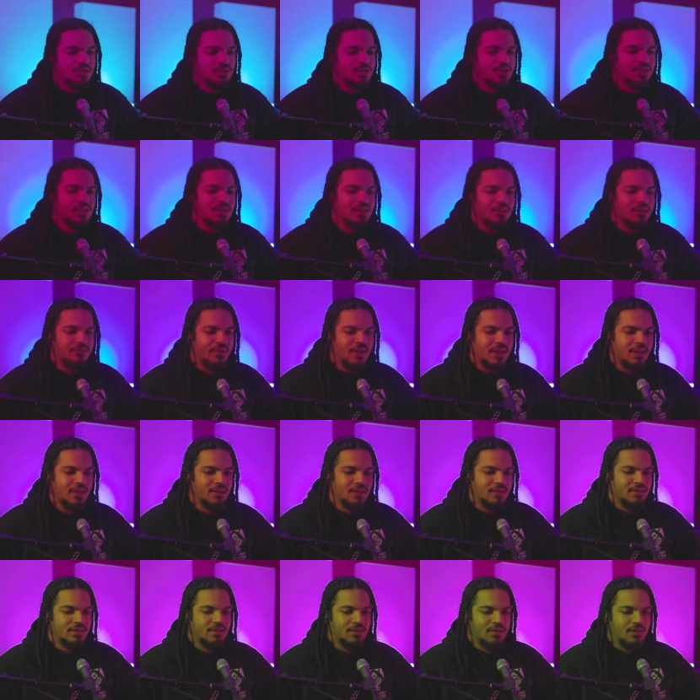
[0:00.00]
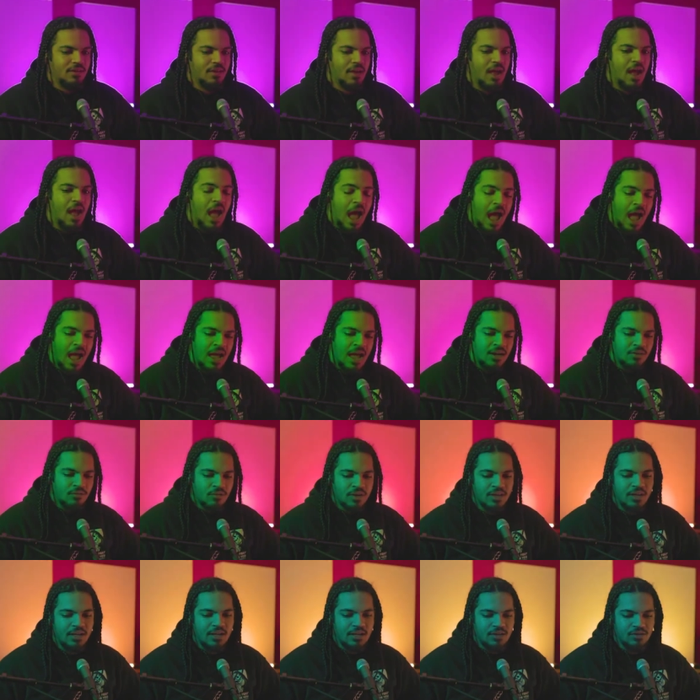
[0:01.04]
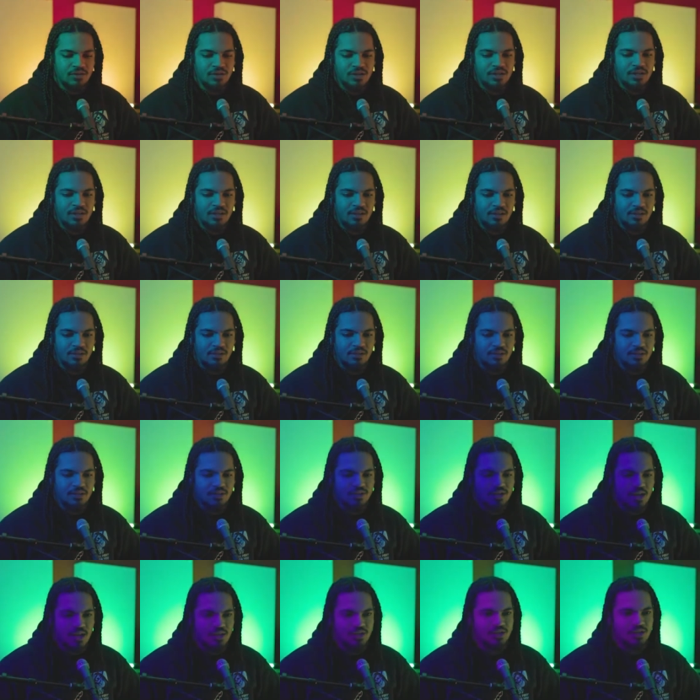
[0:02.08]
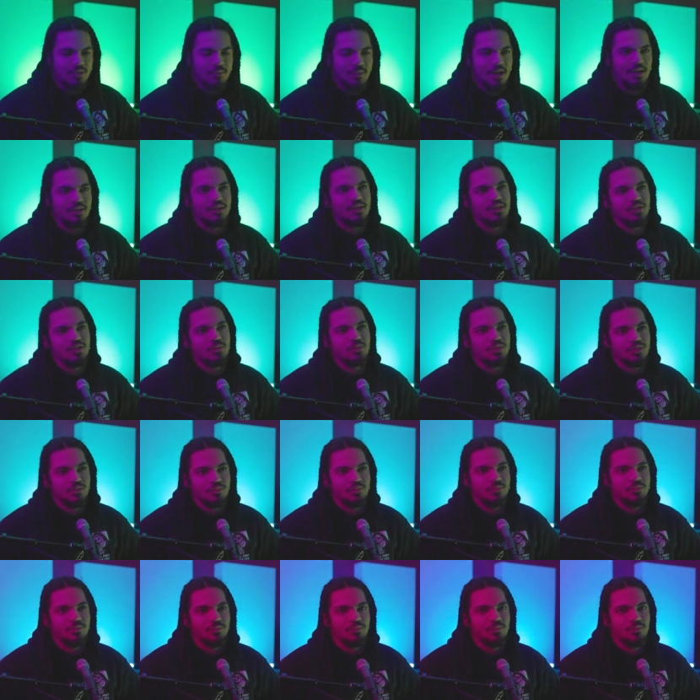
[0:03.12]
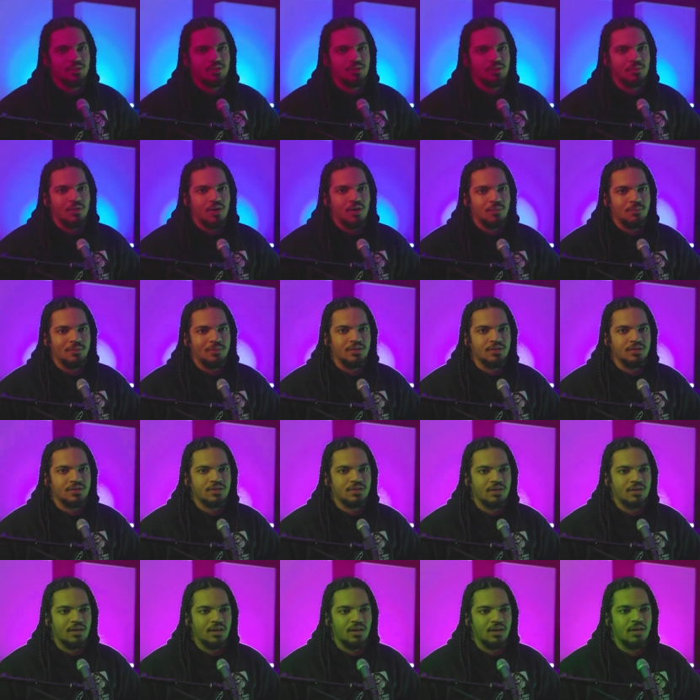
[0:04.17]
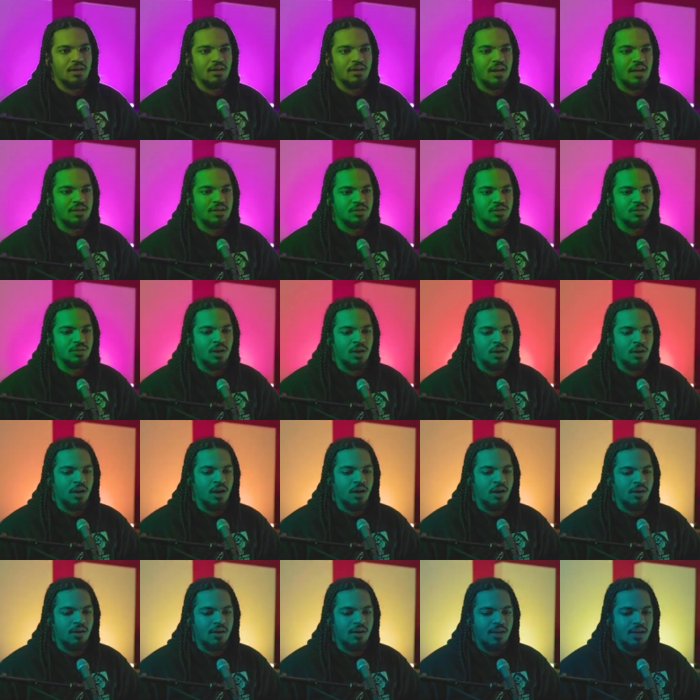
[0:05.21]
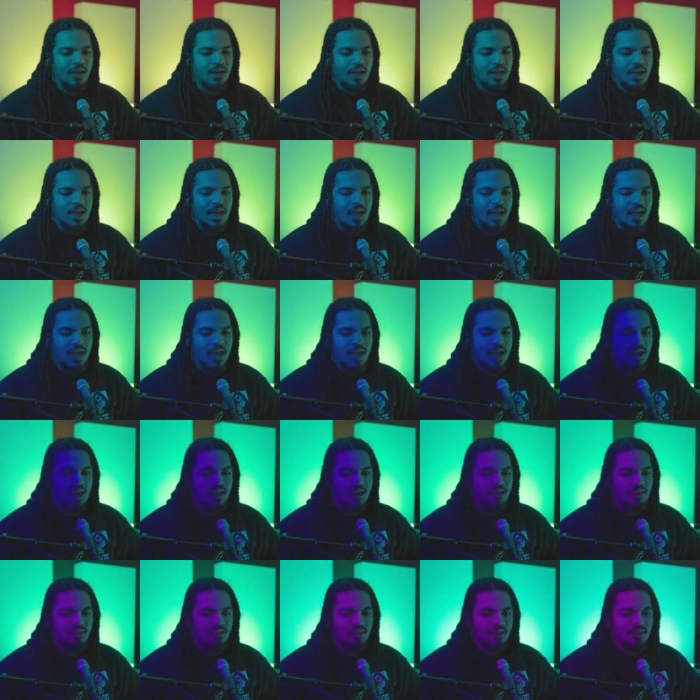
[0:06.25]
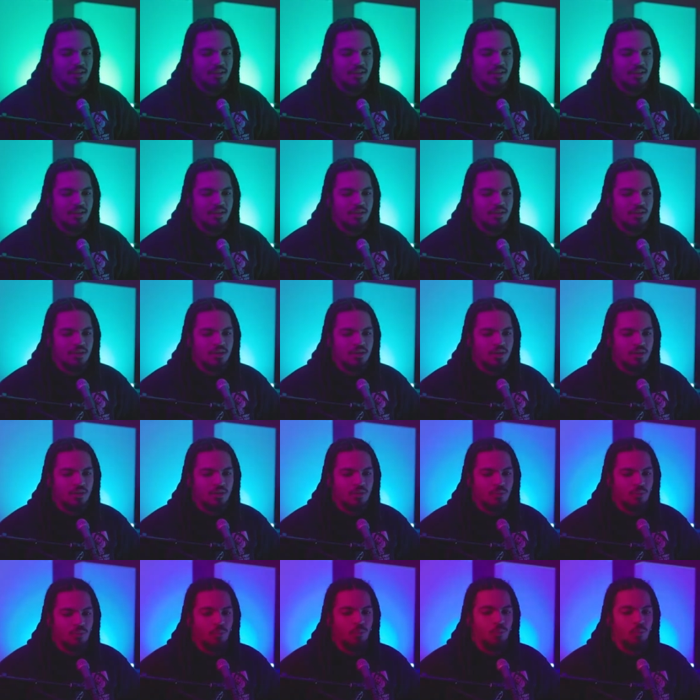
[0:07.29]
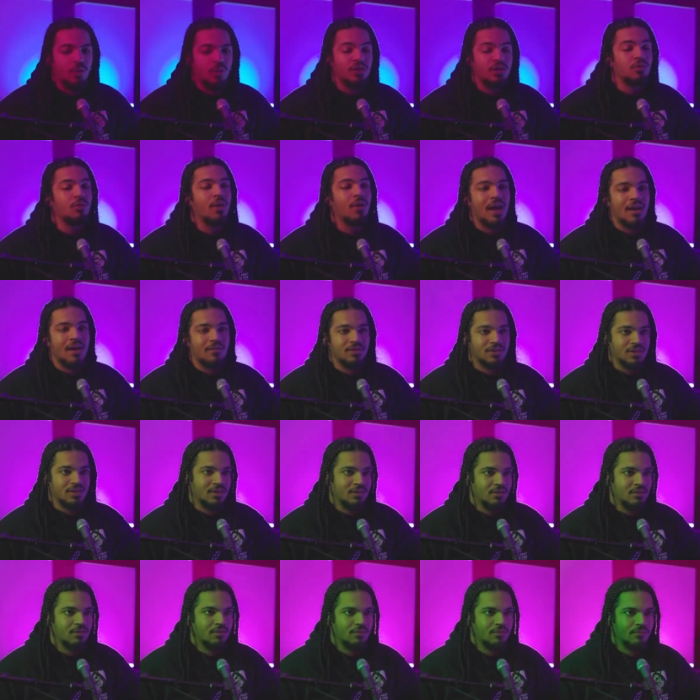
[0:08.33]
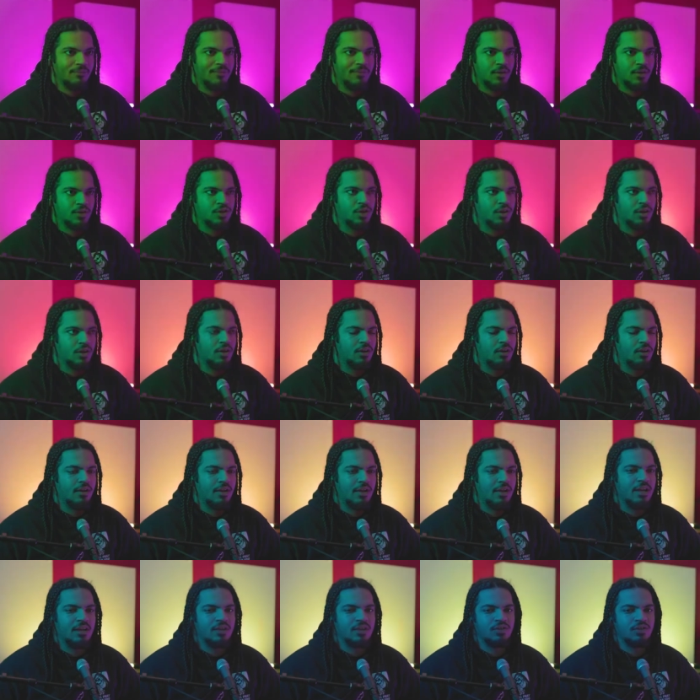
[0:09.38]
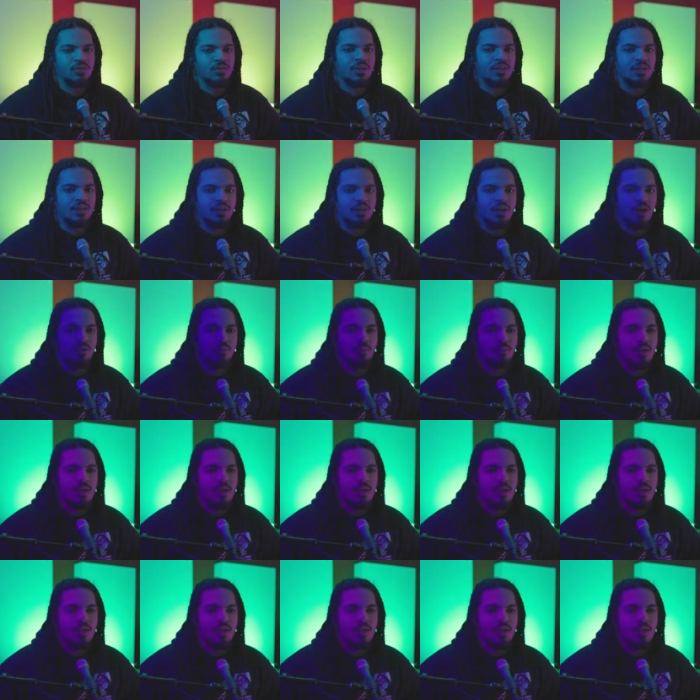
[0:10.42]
scene in Vegas, I, I, had a really interesting discussion about this with some with some homies uh, not too long ago, and you know we do have a scene for right. sure. It is really dope,